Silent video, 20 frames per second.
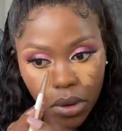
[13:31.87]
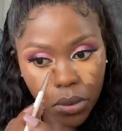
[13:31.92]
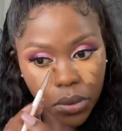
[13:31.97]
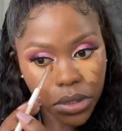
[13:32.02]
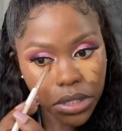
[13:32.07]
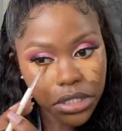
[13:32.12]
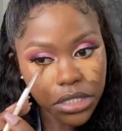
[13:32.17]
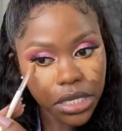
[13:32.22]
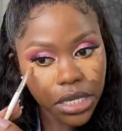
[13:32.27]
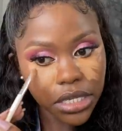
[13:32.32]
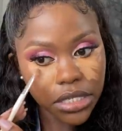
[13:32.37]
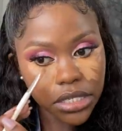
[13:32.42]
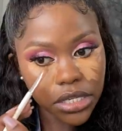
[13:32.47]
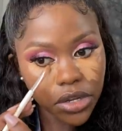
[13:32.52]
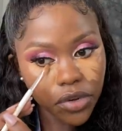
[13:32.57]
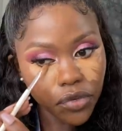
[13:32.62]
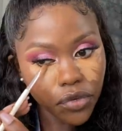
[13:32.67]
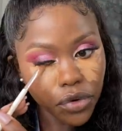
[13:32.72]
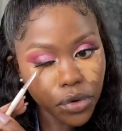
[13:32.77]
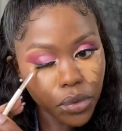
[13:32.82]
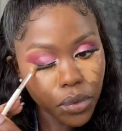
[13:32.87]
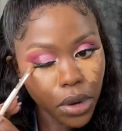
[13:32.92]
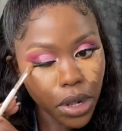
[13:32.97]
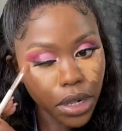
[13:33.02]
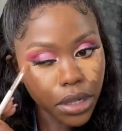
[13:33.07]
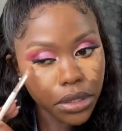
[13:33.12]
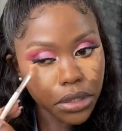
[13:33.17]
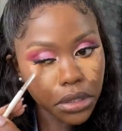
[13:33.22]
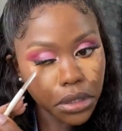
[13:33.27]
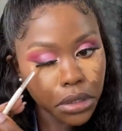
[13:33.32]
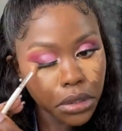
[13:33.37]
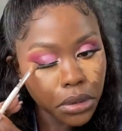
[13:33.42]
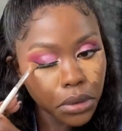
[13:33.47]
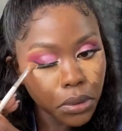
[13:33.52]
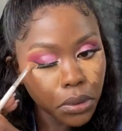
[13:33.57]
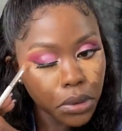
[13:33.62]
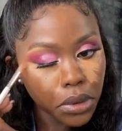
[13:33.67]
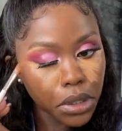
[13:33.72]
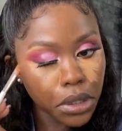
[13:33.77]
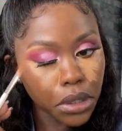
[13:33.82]
We dated for a while, then
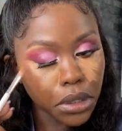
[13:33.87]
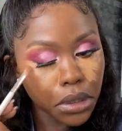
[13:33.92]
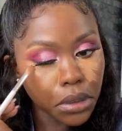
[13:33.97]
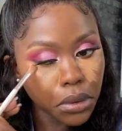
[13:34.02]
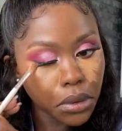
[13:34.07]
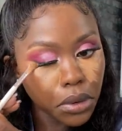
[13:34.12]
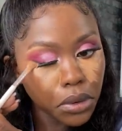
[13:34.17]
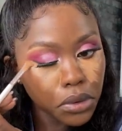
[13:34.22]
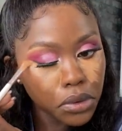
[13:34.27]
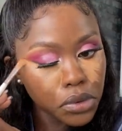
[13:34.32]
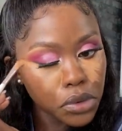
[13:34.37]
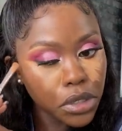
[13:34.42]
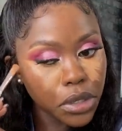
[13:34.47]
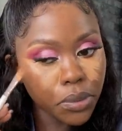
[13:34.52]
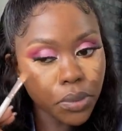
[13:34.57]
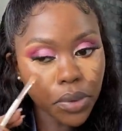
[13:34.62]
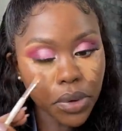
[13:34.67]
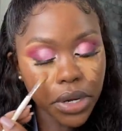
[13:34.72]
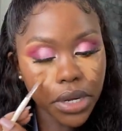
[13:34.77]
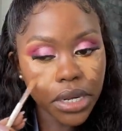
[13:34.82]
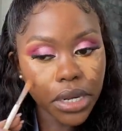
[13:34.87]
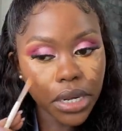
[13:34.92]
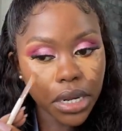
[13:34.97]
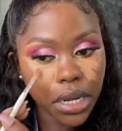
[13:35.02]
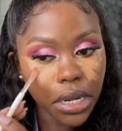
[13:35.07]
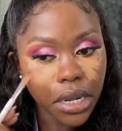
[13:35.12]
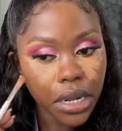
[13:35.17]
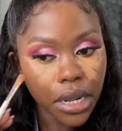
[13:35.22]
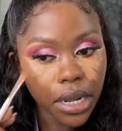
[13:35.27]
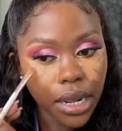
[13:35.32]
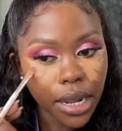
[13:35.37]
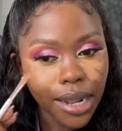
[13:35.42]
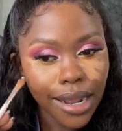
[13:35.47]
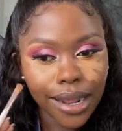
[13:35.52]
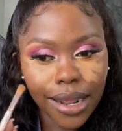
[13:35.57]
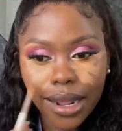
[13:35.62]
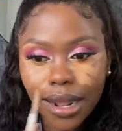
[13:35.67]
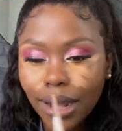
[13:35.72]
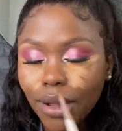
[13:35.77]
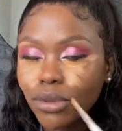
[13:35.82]
we took a break
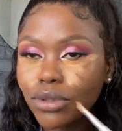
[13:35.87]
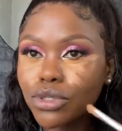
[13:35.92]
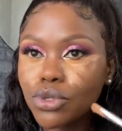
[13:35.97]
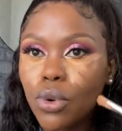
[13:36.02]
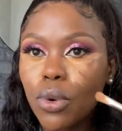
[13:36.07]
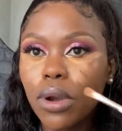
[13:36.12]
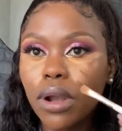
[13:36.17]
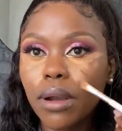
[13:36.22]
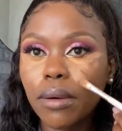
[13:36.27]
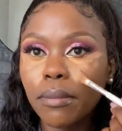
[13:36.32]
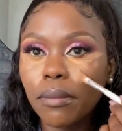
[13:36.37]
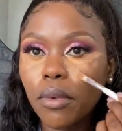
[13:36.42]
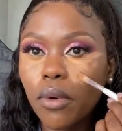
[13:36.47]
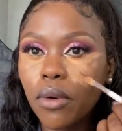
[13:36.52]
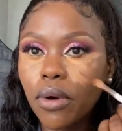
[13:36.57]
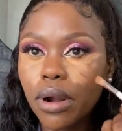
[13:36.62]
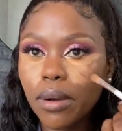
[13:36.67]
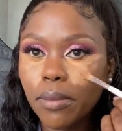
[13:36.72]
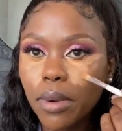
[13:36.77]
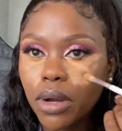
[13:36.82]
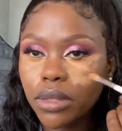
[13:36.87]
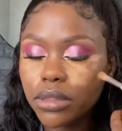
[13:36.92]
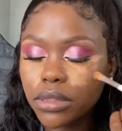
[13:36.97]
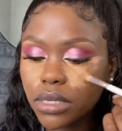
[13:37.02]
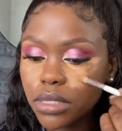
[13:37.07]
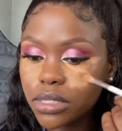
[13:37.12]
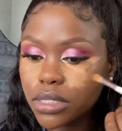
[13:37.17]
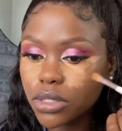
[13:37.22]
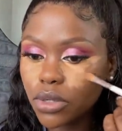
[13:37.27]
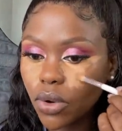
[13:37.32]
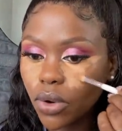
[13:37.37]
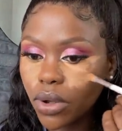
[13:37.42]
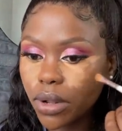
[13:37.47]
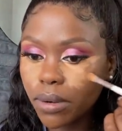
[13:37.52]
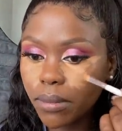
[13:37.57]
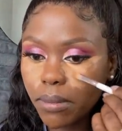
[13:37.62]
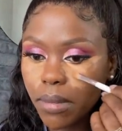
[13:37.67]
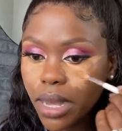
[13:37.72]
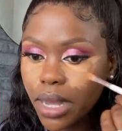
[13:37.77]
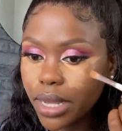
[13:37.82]
I'll talk more about this
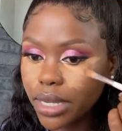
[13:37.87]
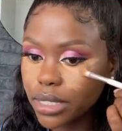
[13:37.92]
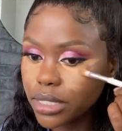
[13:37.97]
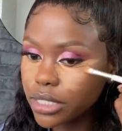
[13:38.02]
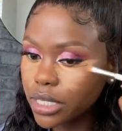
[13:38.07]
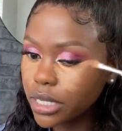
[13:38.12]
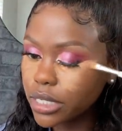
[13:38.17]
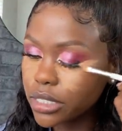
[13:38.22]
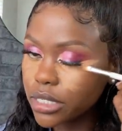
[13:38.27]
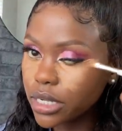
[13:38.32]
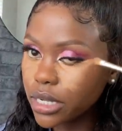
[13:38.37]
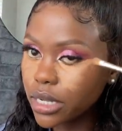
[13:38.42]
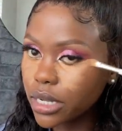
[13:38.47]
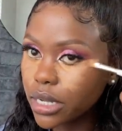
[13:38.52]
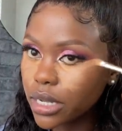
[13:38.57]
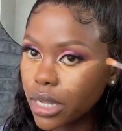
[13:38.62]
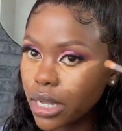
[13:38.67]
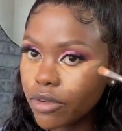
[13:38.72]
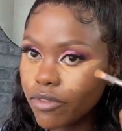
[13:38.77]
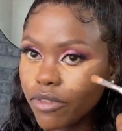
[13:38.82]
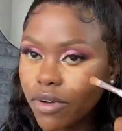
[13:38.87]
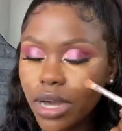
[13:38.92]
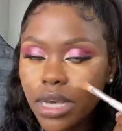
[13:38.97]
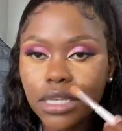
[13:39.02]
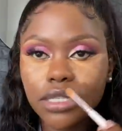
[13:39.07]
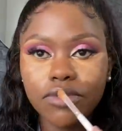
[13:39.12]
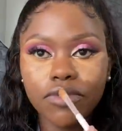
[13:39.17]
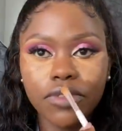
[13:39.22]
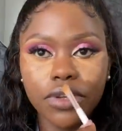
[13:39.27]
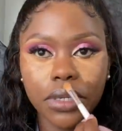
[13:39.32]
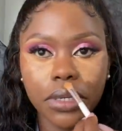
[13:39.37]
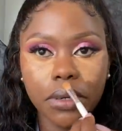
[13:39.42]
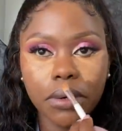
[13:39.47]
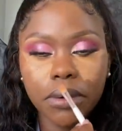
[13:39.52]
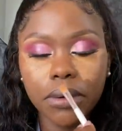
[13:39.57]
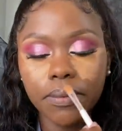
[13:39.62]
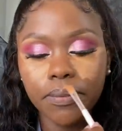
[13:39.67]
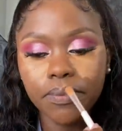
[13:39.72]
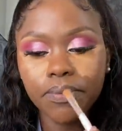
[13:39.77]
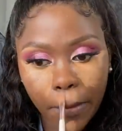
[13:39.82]
on my dating advice video.